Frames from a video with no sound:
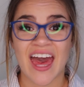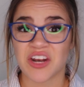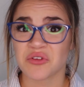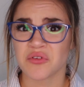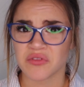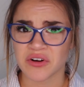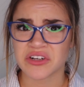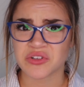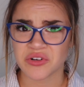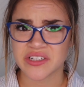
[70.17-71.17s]
and you have a
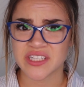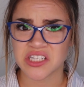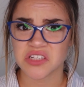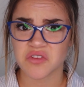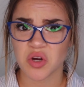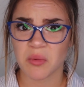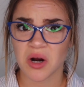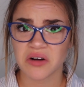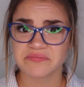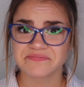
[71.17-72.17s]
very dirty sense of
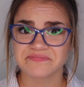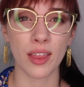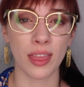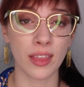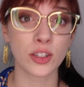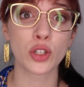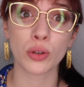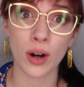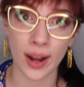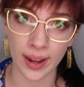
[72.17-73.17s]
humor. The
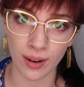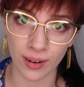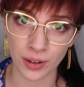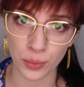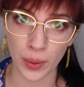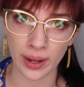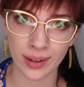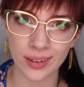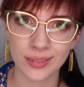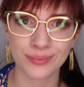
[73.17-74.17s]
try hard
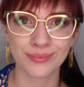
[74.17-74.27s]
wink.